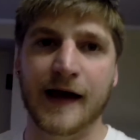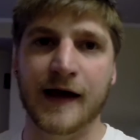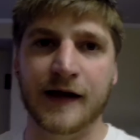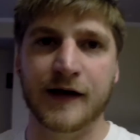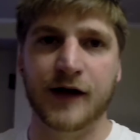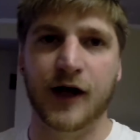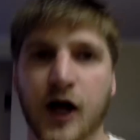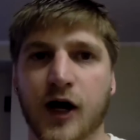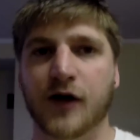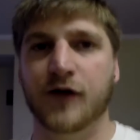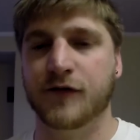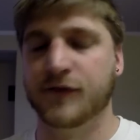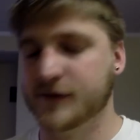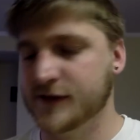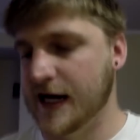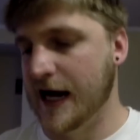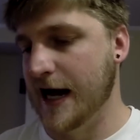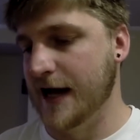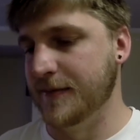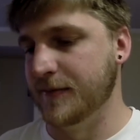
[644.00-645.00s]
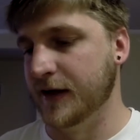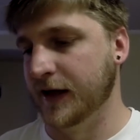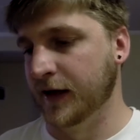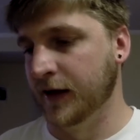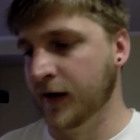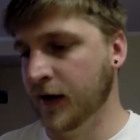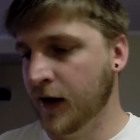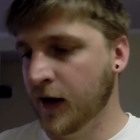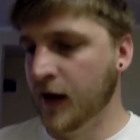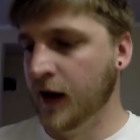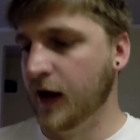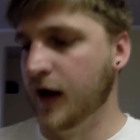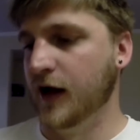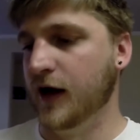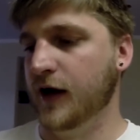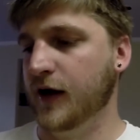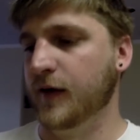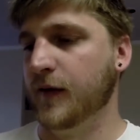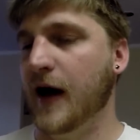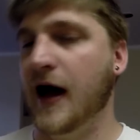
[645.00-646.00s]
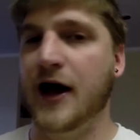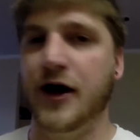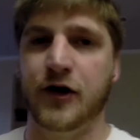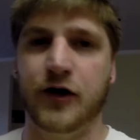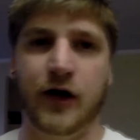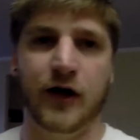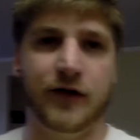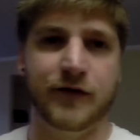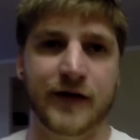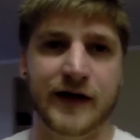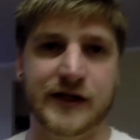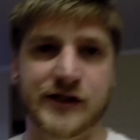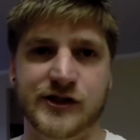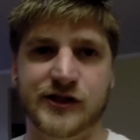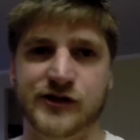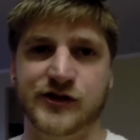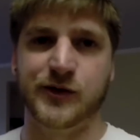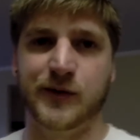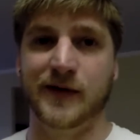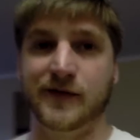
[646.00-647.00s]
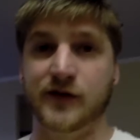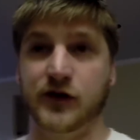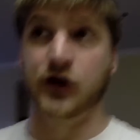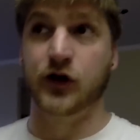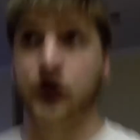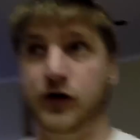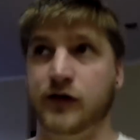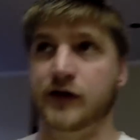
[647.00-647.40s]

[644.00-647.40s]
end of timing, uh, higher elevation, so we have to cook